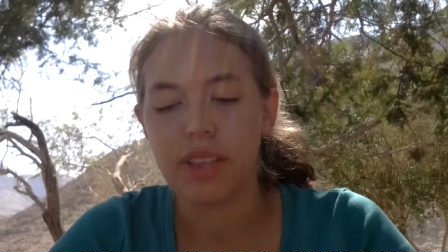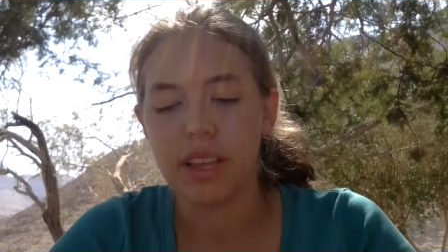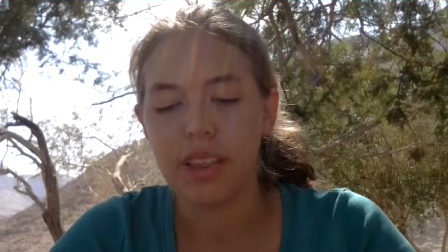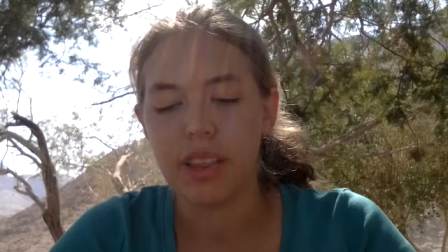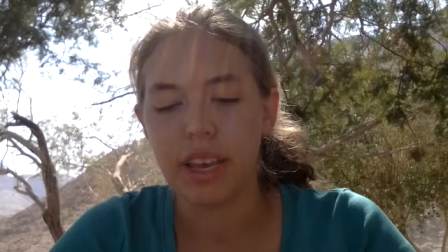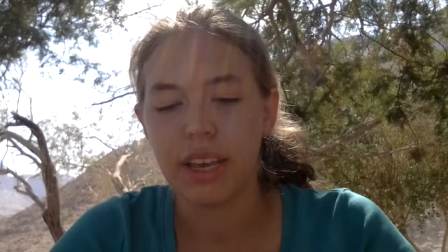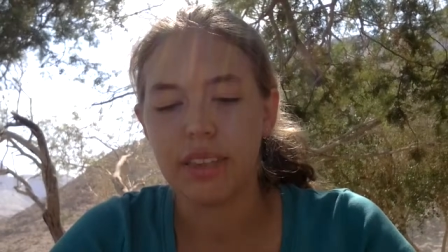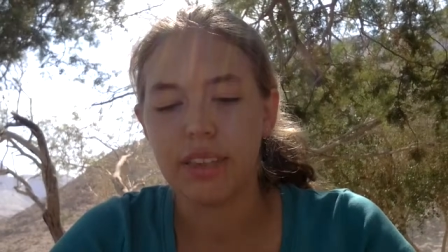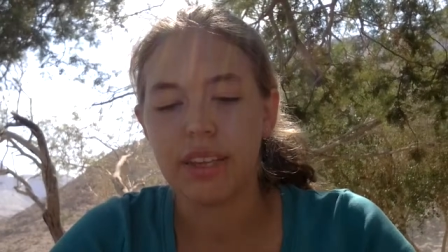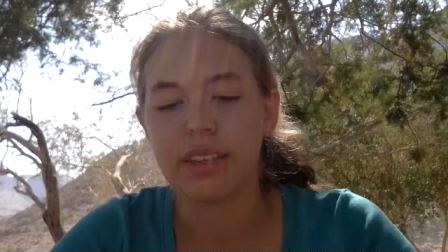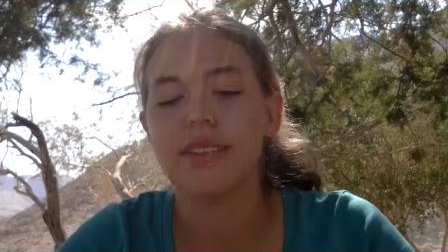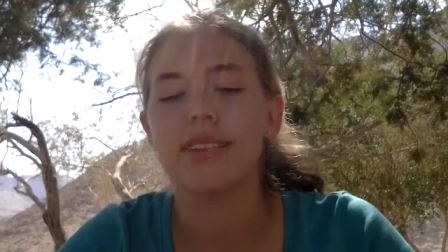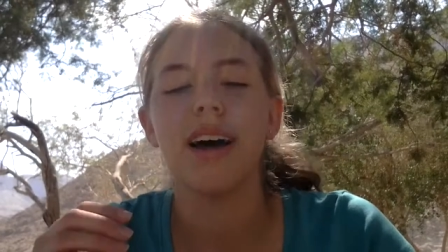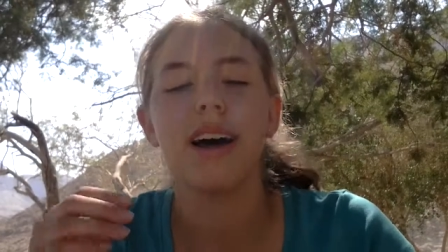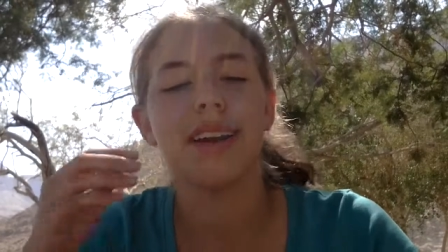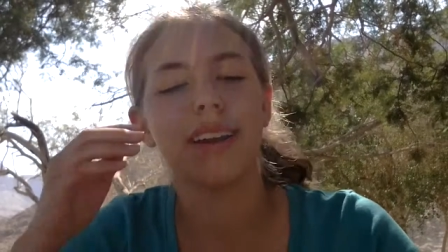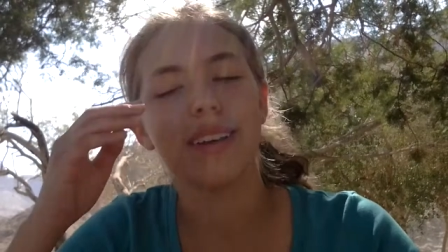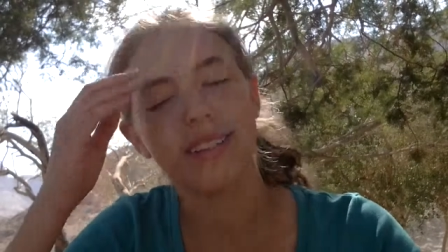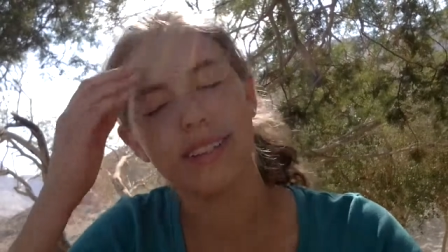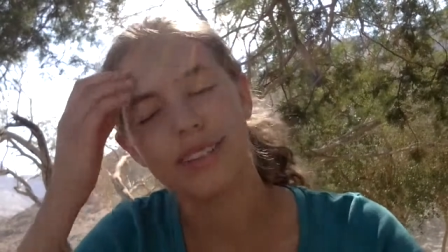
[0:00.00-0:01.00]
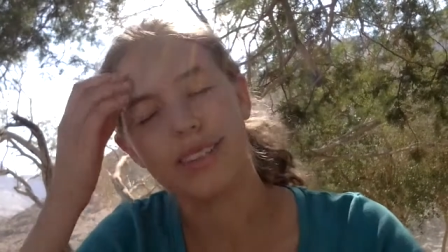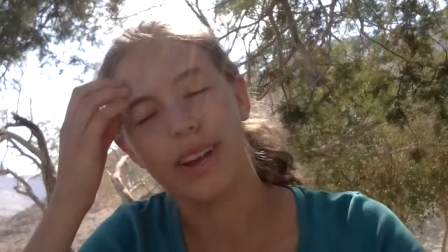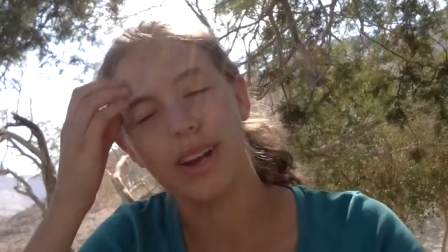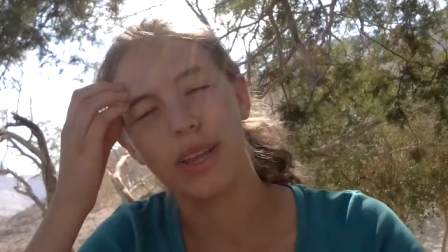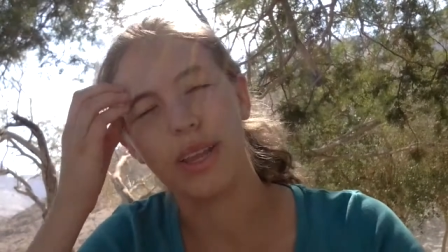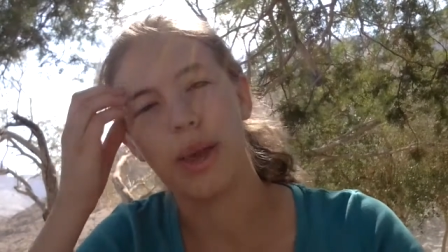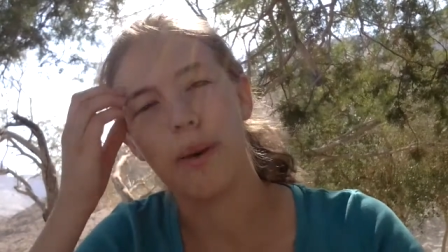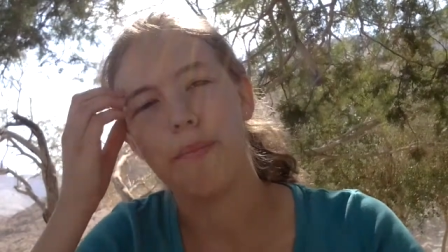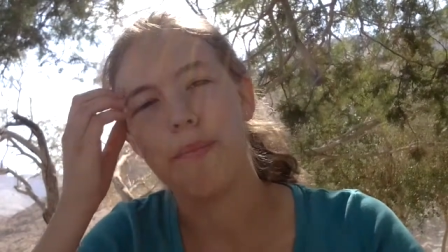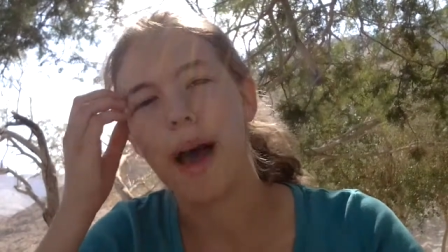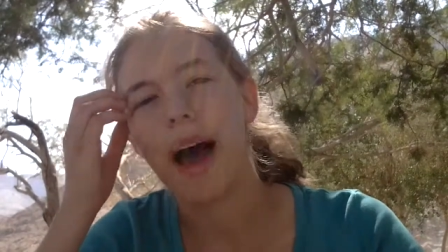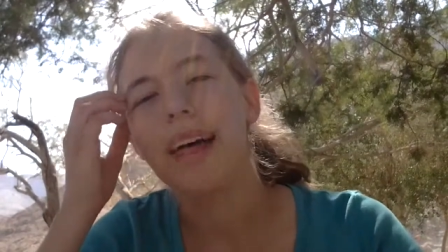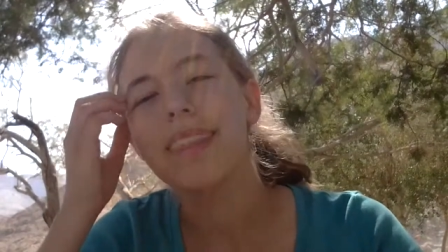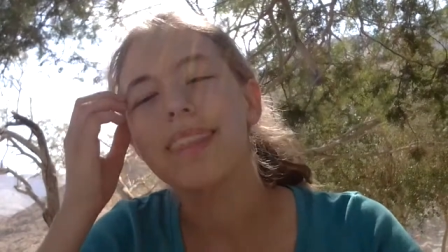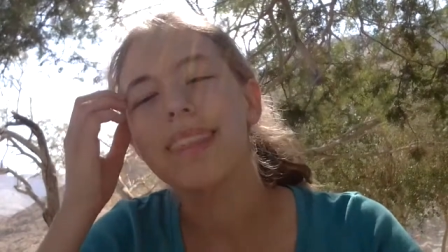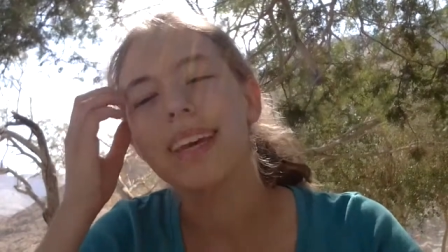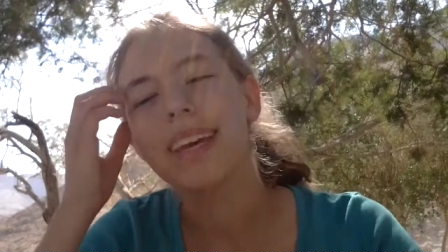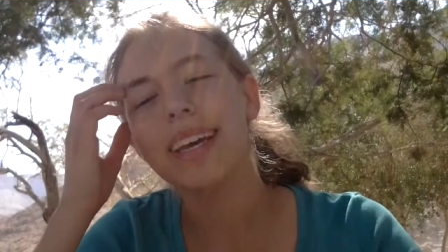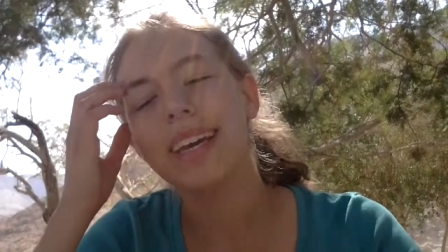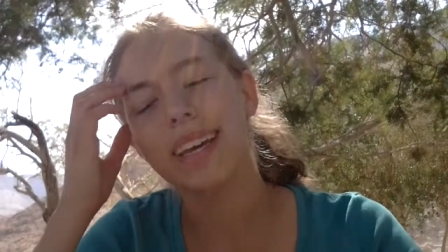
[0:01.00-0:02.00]
And like, that's not necessarily a bad
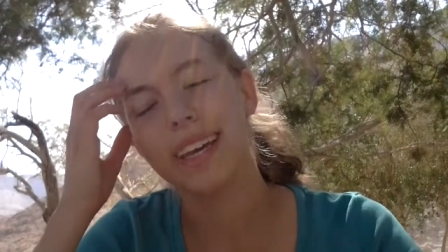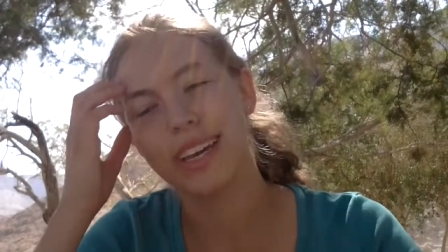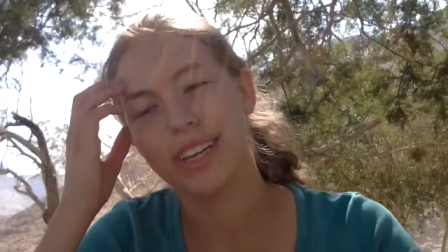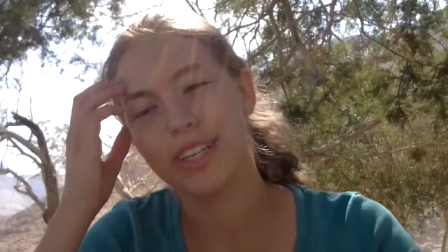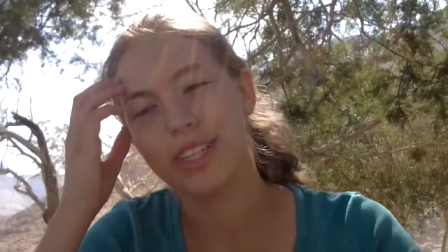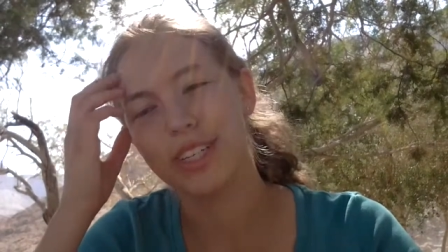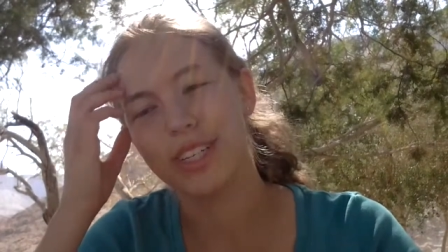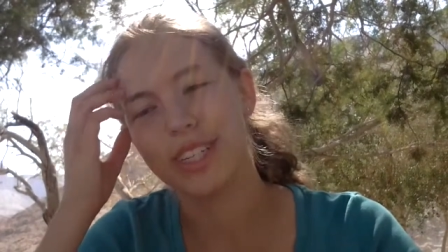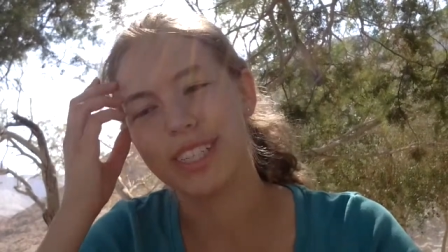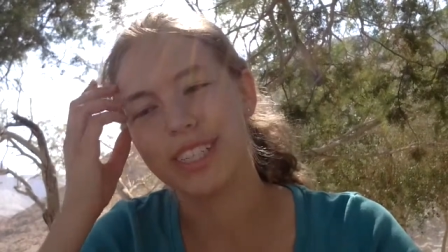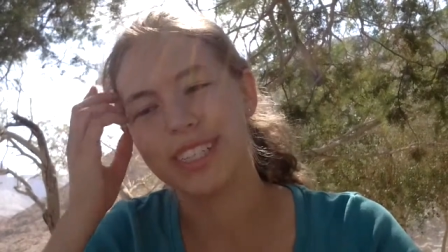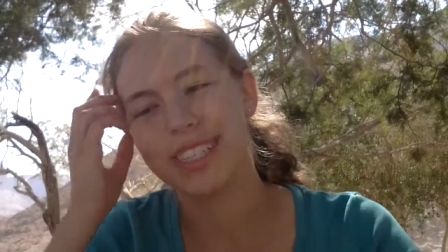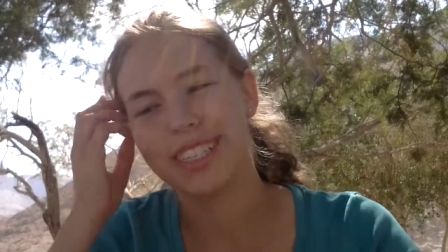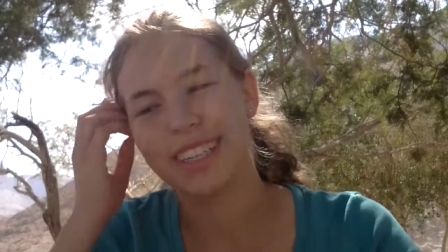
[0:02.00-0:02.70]
thing. It's just